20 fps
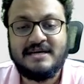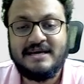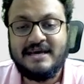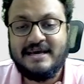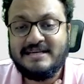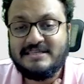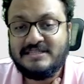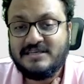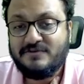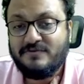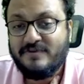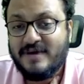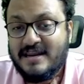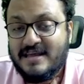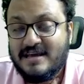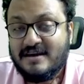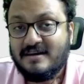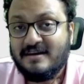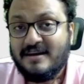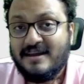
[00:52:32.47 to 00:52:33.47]
Is it very
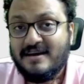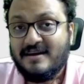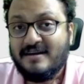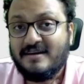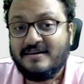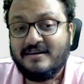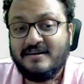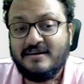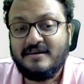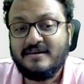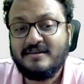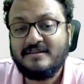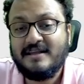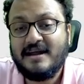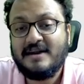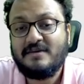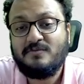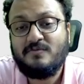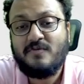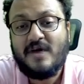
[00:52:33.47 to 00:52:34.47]
clear here
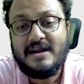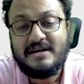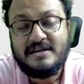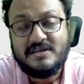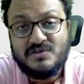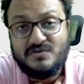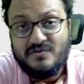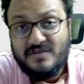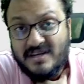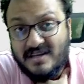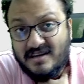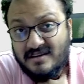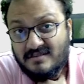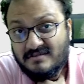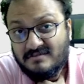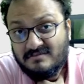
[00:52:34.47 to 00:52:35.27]
that white is winning?